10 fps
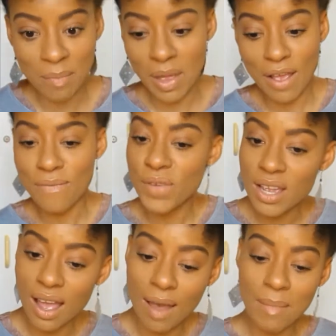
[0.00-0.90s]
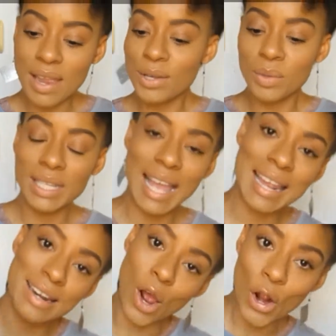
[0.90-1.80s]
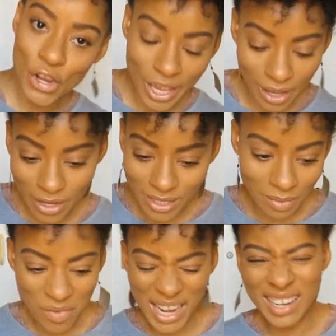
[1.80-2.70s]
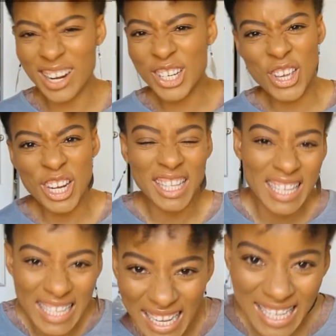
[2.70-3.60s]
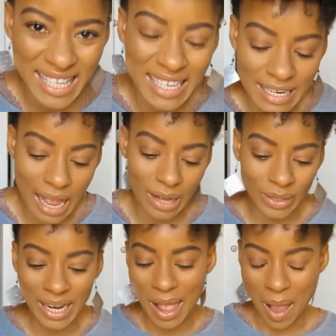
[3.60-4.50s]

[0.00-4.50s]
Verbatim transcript: but I figure I might as well add it on here because I'm really not good at these like sit down